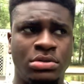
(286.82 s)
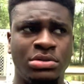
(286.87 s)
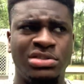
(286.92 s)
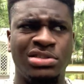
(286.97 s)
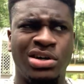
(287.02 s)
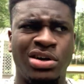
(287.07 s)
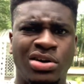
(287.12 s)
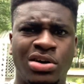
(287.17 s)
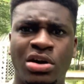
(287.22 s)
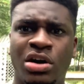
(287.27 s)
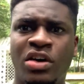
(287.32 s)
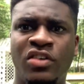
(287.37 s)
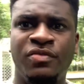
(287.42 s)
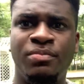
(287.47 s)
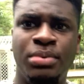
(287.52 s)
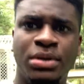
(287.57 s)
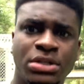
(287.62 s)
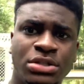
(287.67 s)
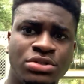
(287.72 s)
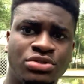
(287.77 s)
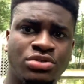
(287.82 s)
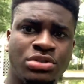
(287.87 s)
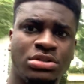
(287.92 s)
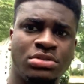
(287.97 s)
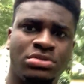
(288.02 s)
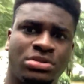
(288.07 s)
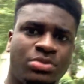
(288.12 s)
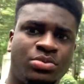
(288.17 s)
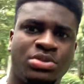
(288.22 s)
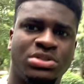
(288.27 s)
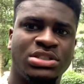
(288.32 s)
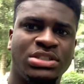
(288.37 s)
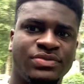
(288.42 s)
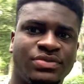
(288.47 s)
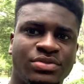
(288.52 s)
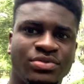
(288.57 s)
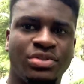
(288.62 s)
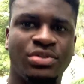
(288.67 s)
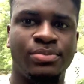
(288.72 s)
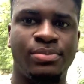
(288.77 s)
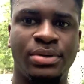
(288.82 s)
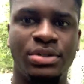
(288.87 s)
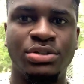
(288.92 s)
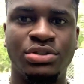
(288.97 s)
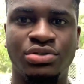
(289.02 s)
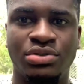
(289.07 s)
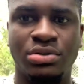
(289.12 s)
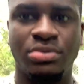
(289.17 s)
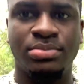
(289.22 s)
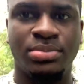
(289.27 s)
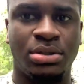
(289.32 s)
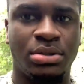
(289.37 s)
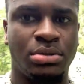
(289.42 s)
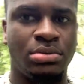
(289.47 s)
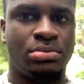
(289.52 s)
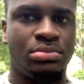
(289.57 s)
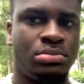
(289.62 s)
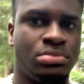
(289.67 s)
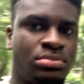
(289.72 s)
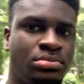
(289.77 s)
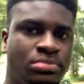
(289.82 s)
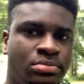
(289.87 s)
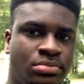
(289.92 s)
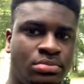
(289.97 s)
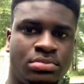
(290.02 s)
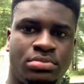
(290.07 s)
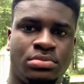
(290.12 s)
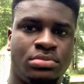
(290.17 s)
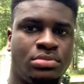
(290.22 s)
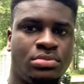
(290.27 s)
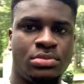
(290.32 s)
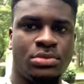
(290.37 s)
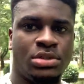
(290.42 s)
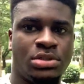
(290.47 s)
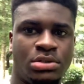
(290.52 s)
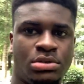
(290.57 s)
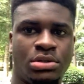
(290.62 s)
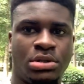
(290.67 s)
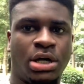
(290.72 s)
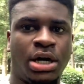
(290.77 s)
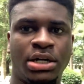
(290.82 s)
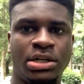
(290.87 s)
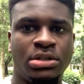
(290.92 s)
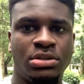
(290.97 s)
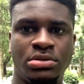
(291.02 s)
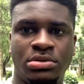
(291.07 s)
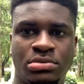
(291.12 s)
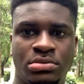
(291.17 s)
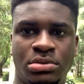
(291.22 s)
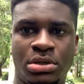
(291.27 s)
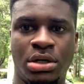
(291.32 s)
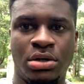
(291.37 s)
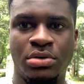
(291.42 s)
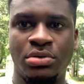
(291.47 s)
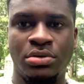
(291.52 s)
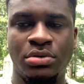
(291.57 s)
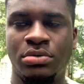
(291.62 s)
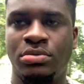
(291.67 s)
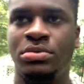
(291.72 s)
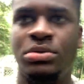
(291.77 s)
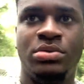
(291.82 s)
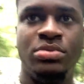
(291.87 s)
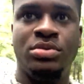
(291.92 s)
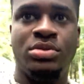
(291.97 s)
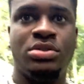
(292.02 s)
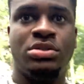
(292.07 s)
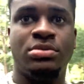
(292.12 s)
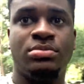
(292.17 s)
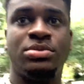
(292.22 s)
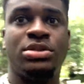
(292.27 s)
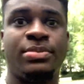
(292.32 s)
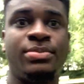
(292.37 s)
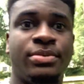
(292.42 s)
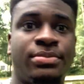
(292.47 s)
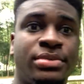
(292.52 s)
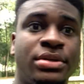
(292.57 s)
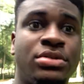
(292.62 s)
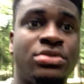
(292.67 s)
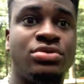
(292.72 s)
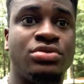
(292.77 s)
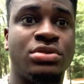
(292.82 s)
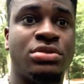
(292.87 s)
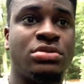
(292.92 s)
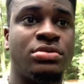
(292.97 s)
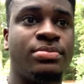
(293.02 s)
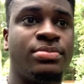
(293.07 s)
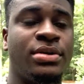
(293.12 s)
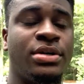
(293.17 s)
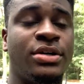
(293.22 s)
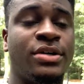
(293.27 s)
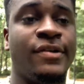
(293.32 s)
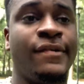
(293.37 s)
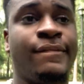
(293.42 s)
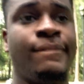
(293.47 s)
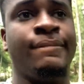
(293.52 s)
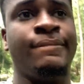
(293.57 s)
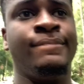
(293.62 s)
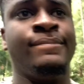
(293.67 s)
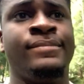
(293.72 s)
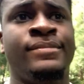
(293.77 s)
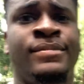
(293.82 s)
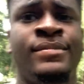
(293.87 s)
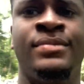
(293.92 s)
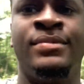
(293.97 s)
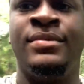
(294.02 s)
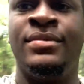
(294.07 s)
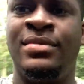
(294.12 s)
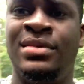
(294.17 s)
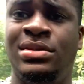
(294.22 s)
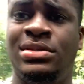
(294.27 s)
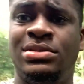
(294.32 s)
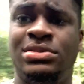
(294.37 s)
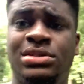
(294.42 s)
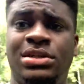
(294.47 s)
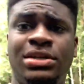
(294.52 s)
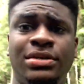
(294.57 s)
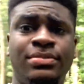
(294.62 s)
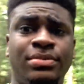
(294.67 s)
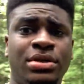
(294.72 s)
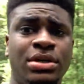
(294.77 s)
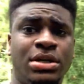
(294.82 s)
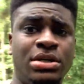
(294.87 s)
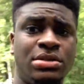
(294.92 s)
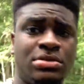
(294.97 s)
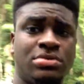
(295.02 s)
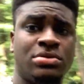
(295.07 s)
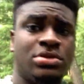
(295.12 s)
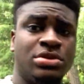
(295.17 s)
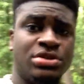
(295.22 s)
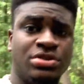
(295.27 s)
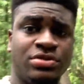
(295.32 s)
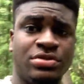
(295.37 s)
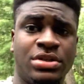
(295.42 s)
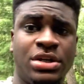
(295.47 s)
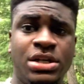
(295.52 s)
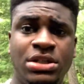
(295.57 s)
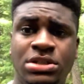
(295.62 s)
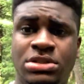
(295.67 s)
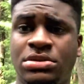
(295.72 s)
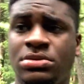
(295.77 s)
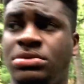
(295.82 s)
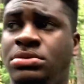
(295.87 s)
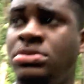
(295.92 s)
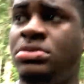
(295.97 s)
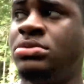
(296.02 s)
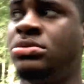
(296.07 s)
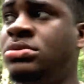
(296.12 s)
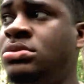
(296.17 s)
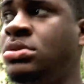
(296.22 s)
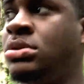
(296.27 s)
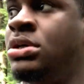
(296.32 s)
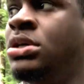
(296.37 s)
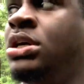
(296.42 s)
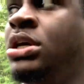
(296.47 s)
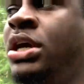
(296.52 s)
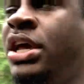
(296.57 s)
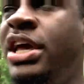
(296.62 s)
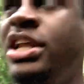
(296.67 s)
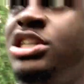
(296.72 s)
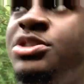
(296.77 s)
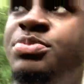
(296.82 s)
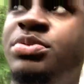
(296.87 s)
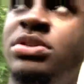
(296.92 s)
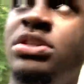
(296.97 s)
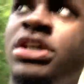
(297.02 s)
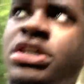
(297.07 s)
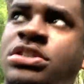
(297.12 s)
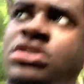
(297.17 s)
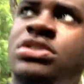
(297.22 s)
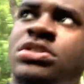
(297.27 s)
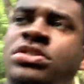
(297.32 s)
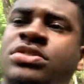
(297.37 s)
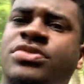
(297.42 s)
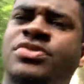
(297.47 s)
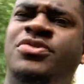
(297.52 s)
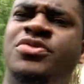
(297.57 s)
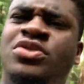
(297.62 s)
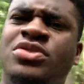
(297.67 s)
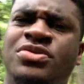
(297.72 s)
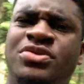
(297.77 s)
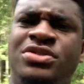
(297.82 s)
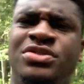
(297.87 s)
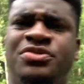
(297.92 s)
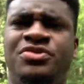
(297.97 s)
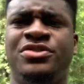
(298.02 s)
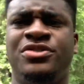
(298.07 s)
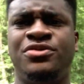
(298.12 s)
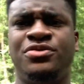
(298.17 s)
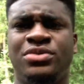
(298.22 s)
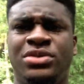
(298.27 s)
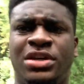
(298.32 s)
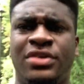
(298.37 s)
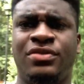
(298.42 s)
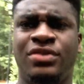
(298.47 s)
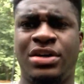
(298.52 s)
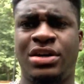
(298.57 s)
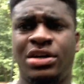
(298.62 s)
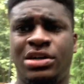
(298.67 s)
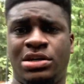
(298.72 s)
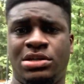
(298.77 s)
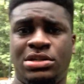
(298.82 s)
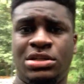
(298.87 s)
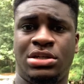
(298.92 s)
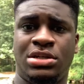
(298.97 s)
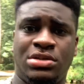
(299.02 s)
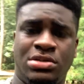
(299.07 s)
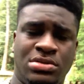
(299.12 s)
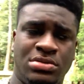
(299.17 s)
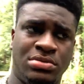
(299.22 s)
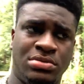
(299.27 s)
knockoff Benadryl. It wasn't even real Benadryl, but it, I didn't, I don't know. It was some type of Benadryl, but yeah, bro, I had an allergic reaction. And it's been like the fourth or the fifth one I've had, like,